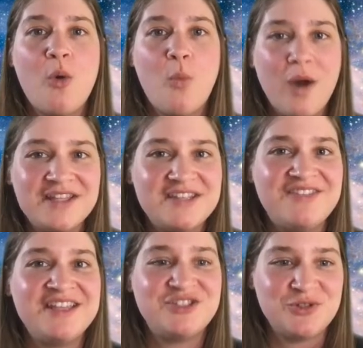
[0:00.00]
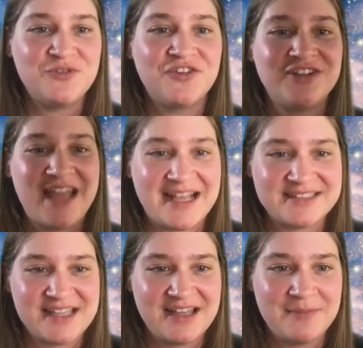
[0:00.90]
What did they do for
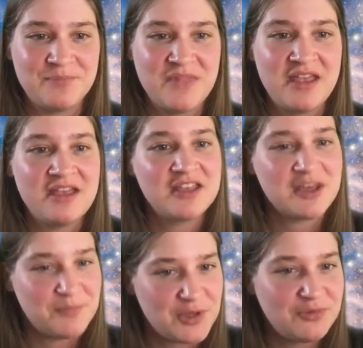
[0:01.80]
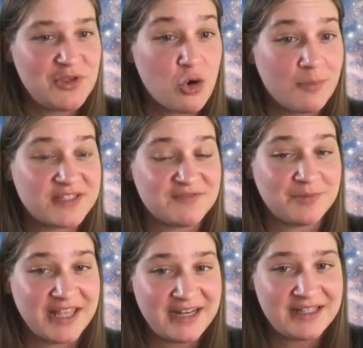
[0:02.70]
NASA? Compute the orbits of
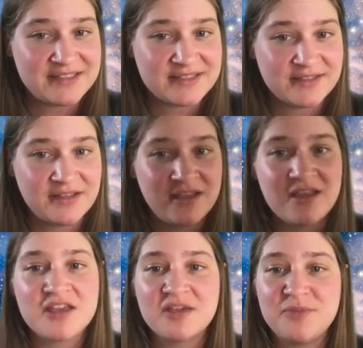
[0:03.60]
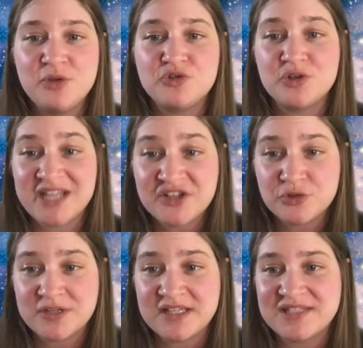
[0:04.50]
planets, compute
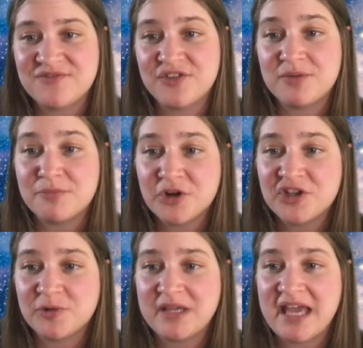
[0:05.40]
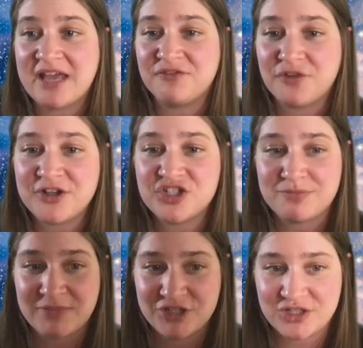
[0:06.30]
trajectories for the Mercury and Friendship
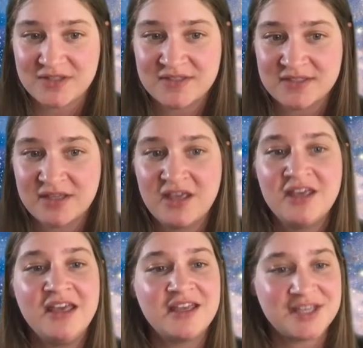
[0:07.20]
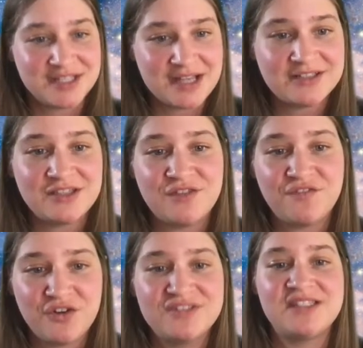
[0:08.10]
missions, conducted the
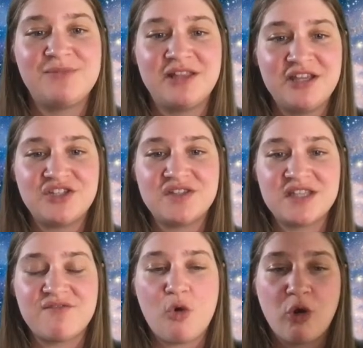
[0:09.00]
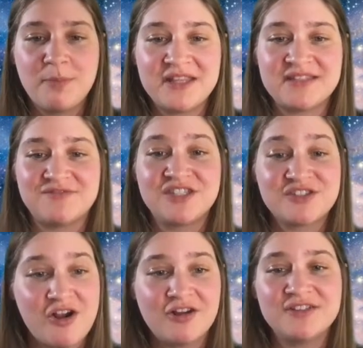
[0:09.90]
first simulations of orbits of
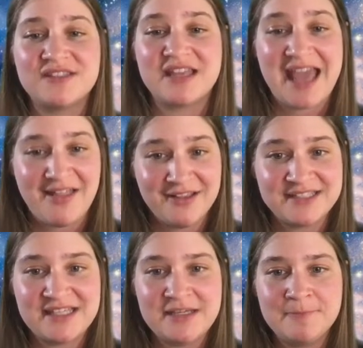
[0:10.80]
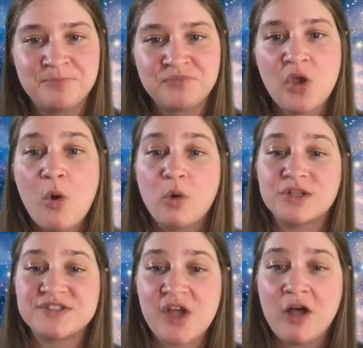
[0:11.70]
stars in the galaxy, or
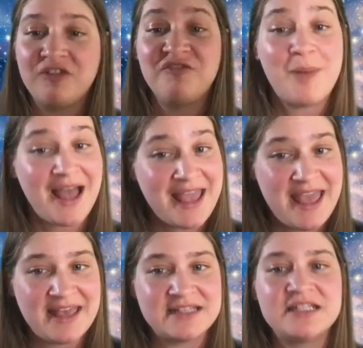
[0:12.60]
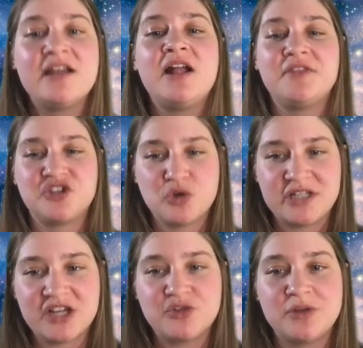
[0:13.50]
solve by hand the
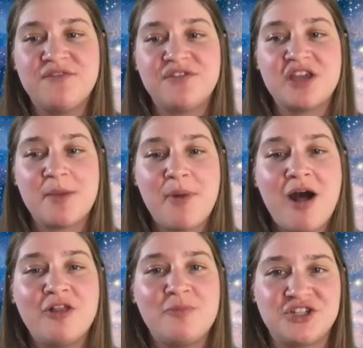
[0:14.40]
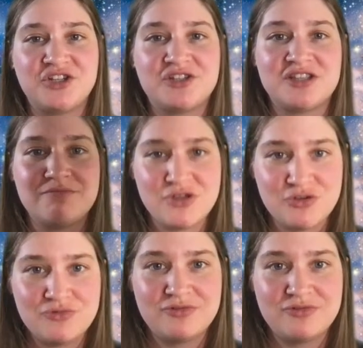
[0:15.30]
trajectory for the Apollo mission to the moon.